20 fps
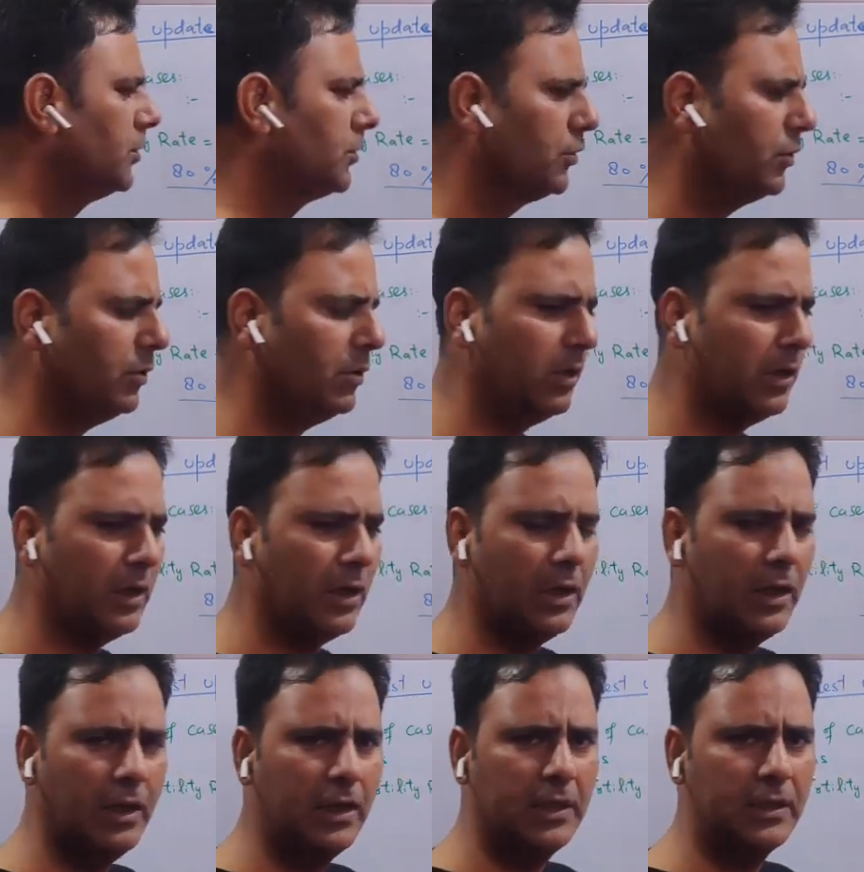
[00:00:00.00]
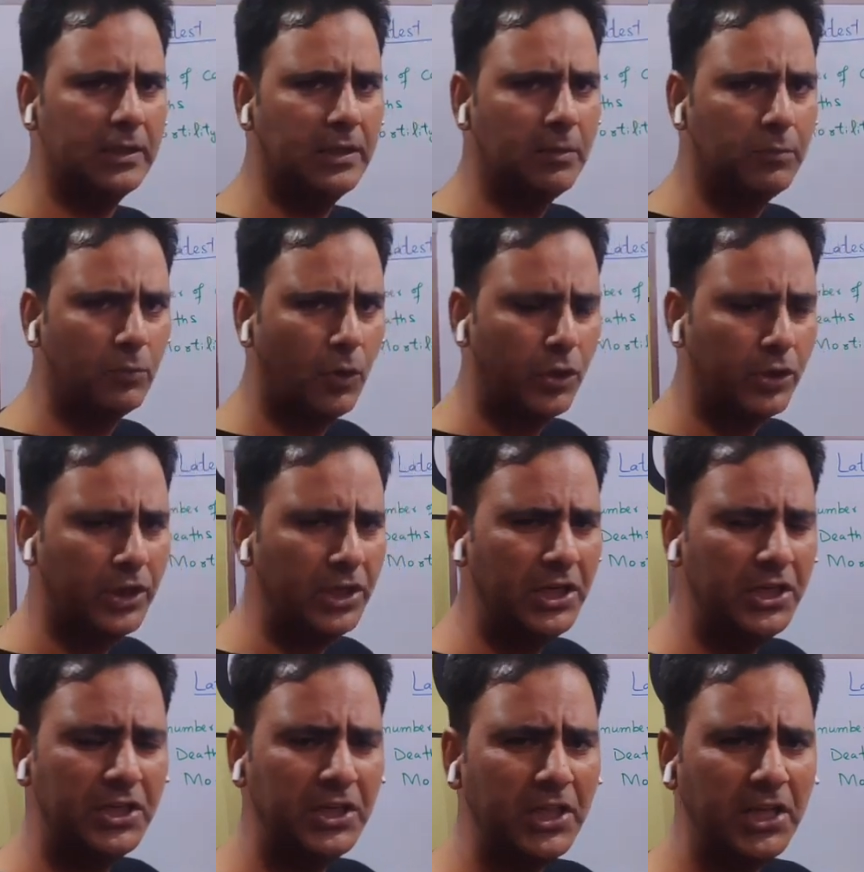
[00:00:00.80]
So the
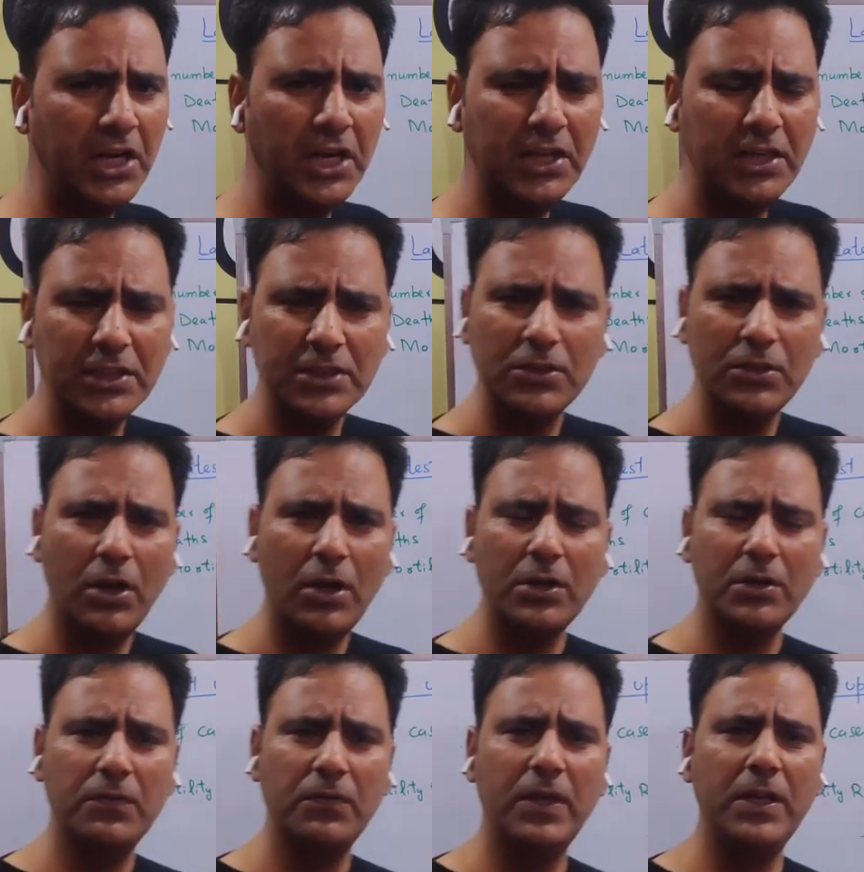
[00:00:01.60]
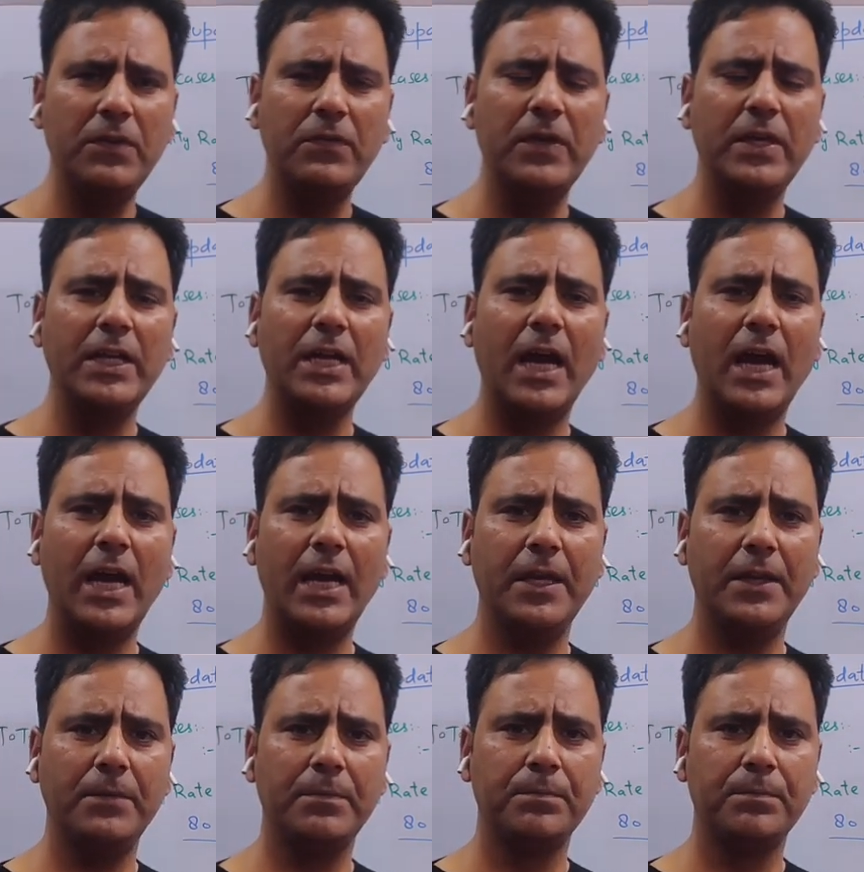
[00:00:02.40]
mortality rate is not very high.